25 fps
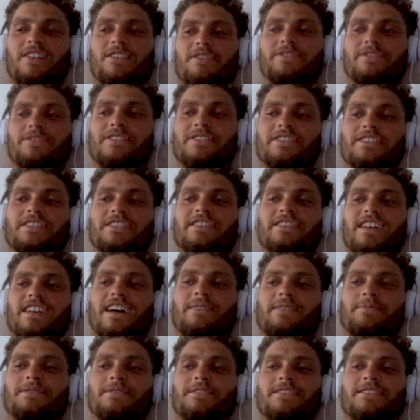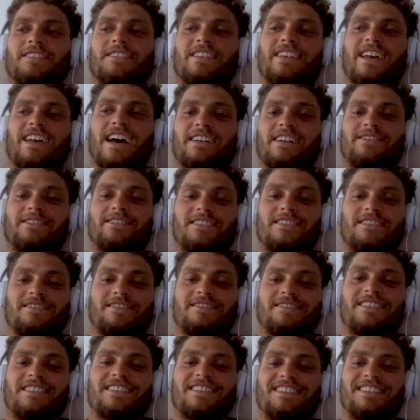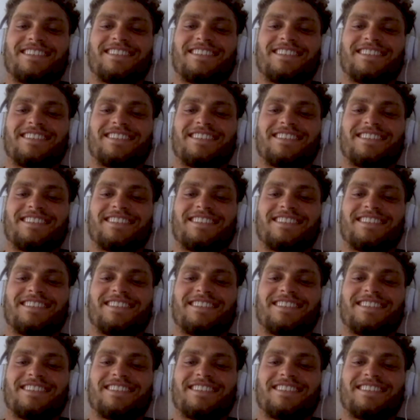until you absolutely have to do it.